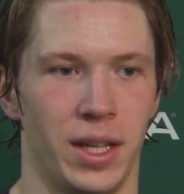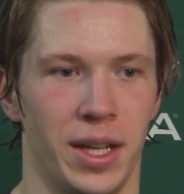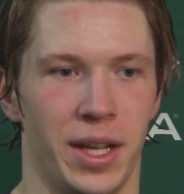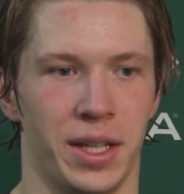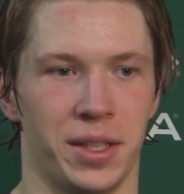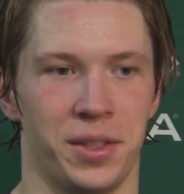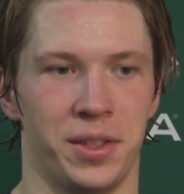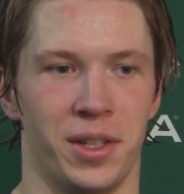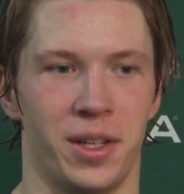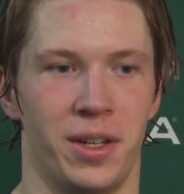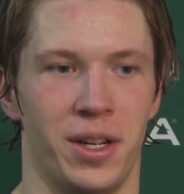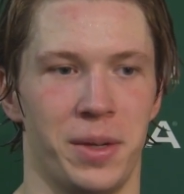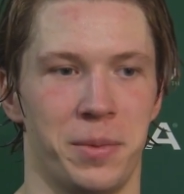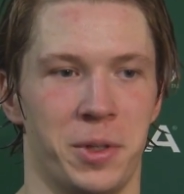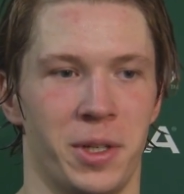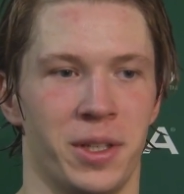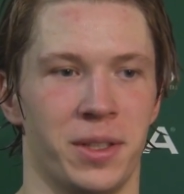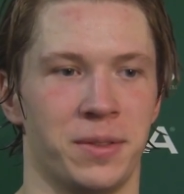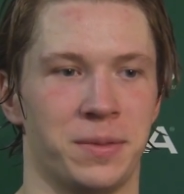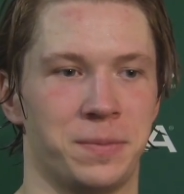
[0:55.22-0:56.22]
I guess so. I
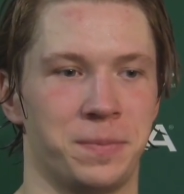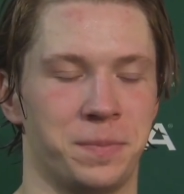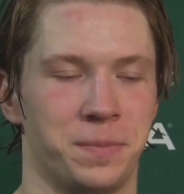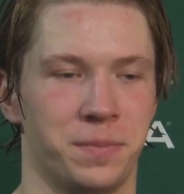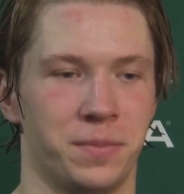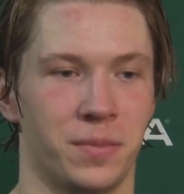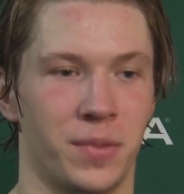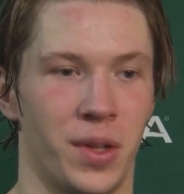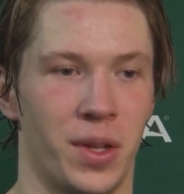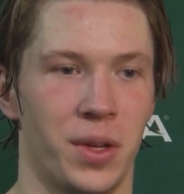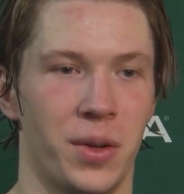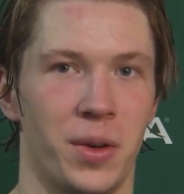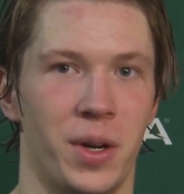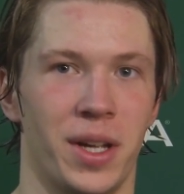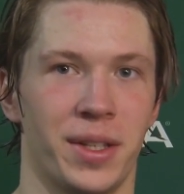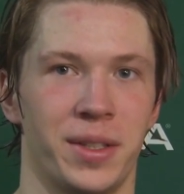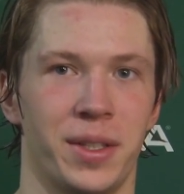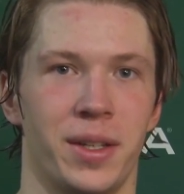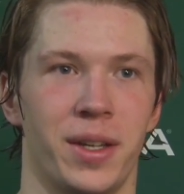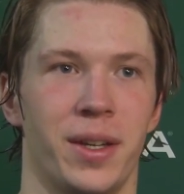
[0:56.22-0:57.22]
mean, you
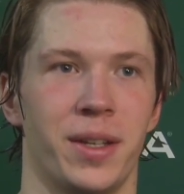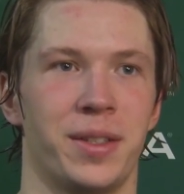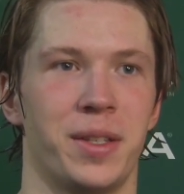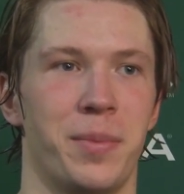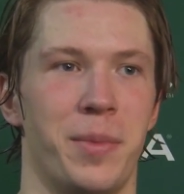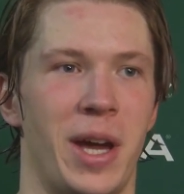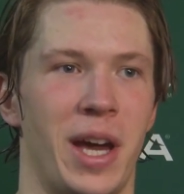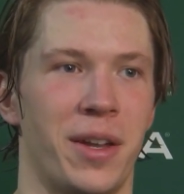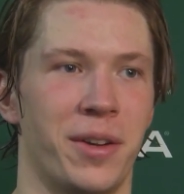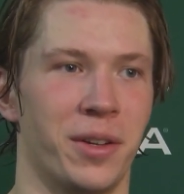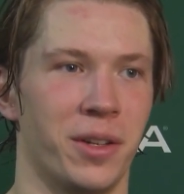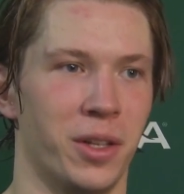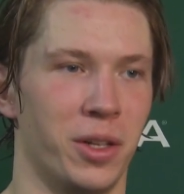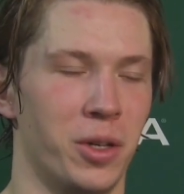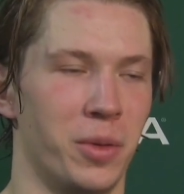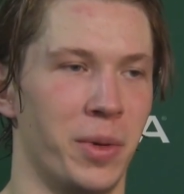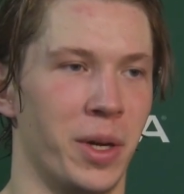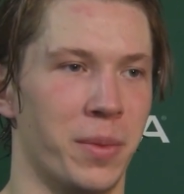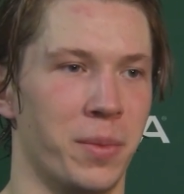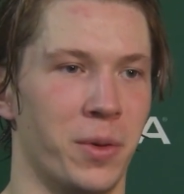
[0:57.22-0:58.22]
want to matter a
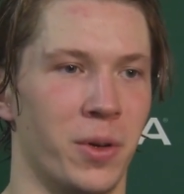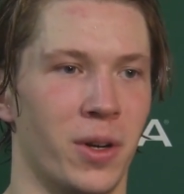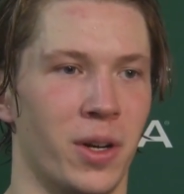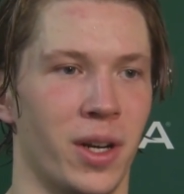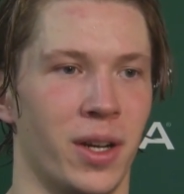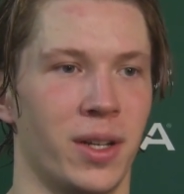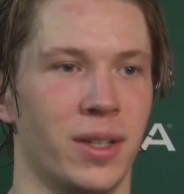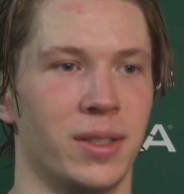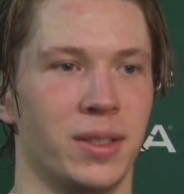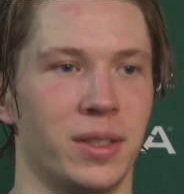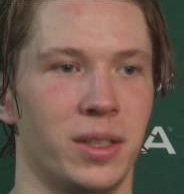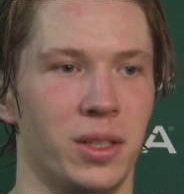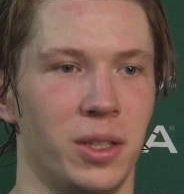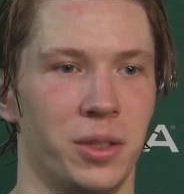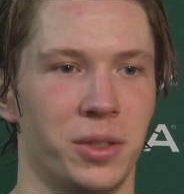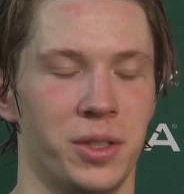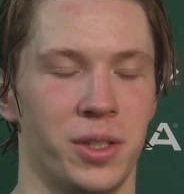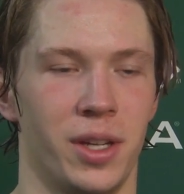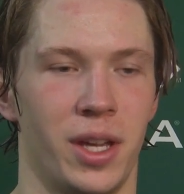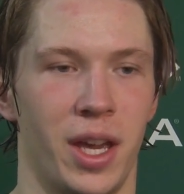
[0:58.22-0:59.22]
little bit more,
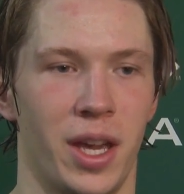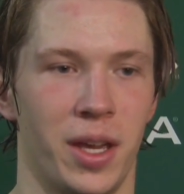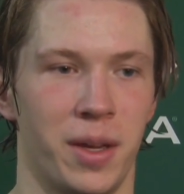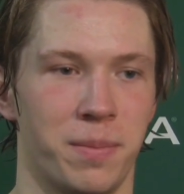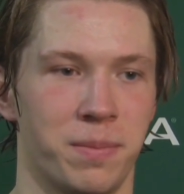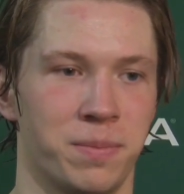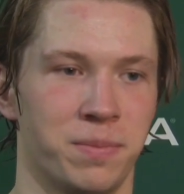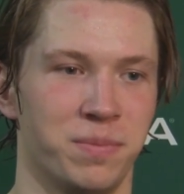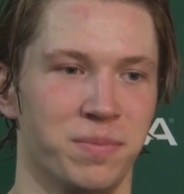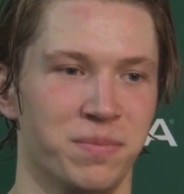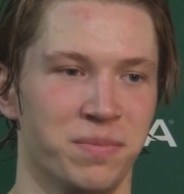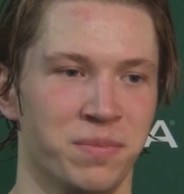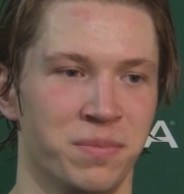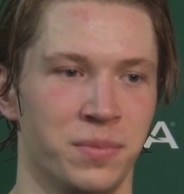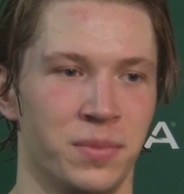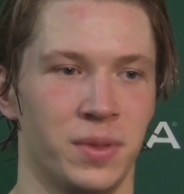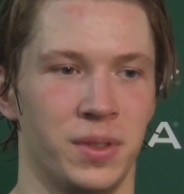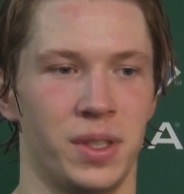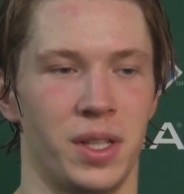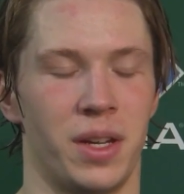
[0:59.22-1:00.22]
closer game.
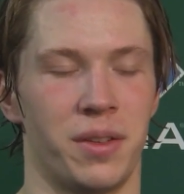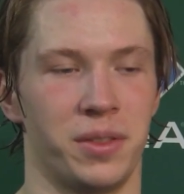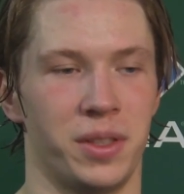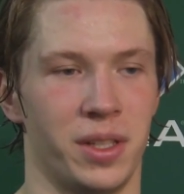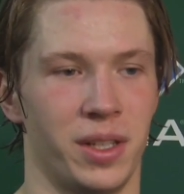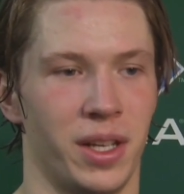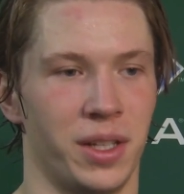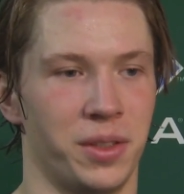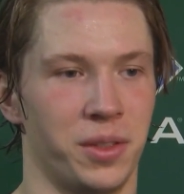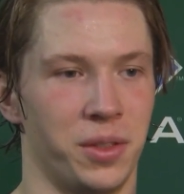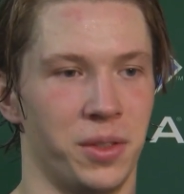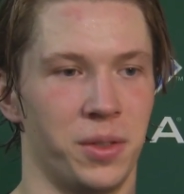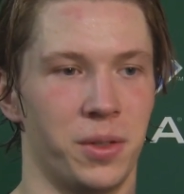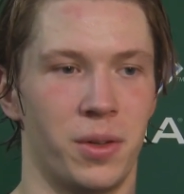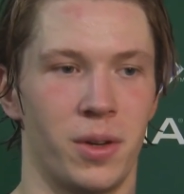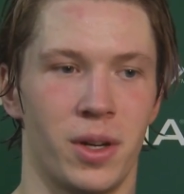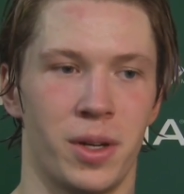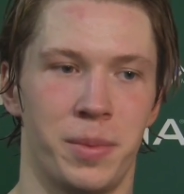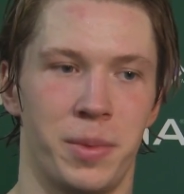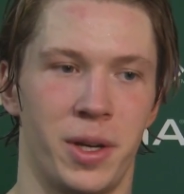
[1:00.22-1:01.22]
It's obviously nice to
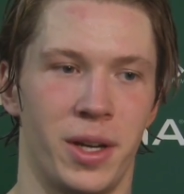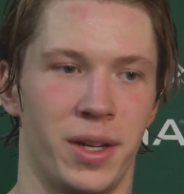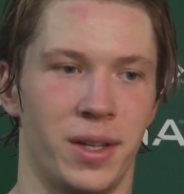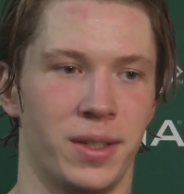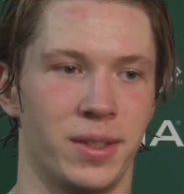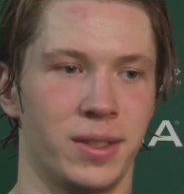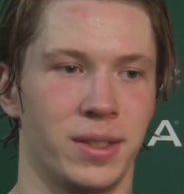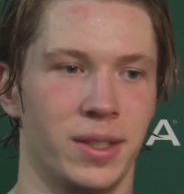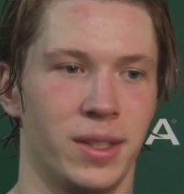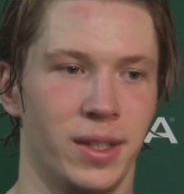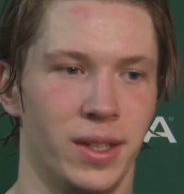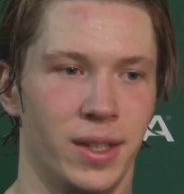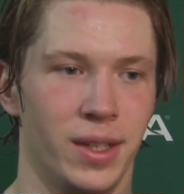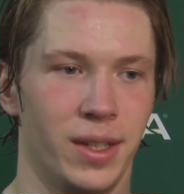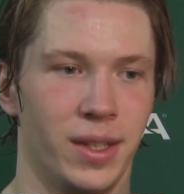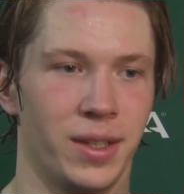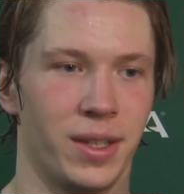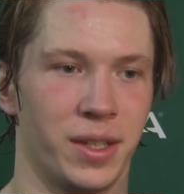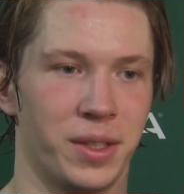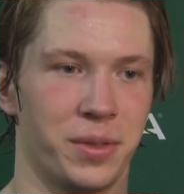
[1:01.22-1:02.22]
score, but
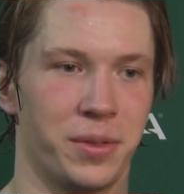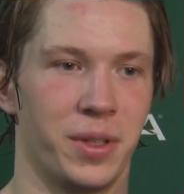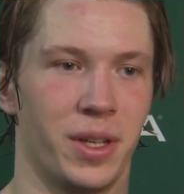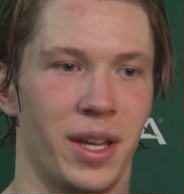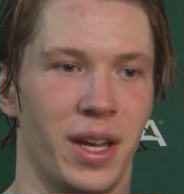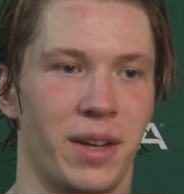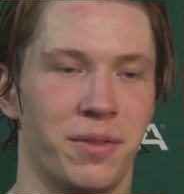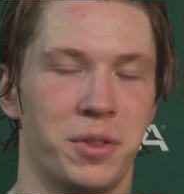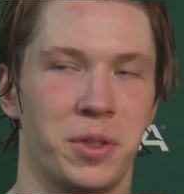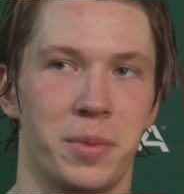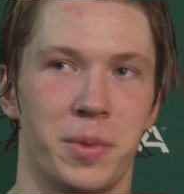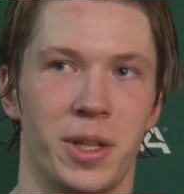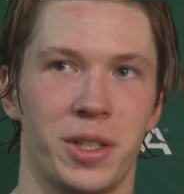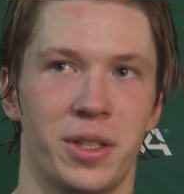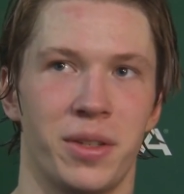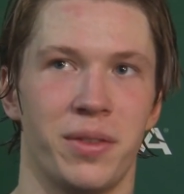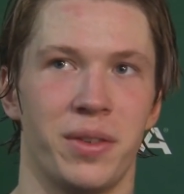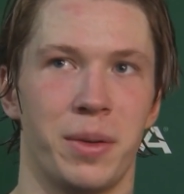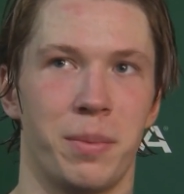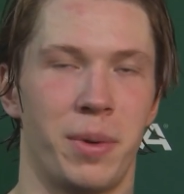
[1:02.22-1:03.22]
it doesn't really have too
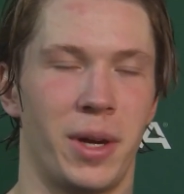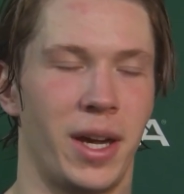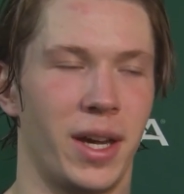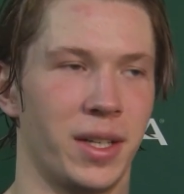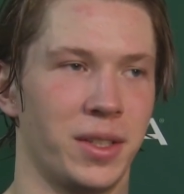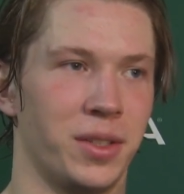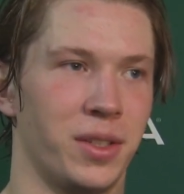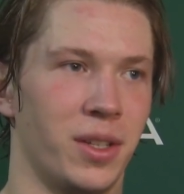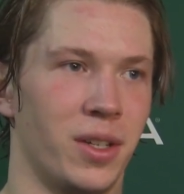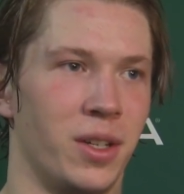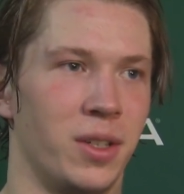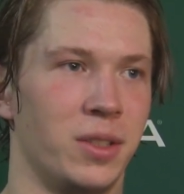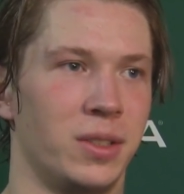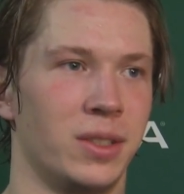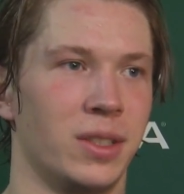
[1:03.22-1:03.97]
much of an impact. So,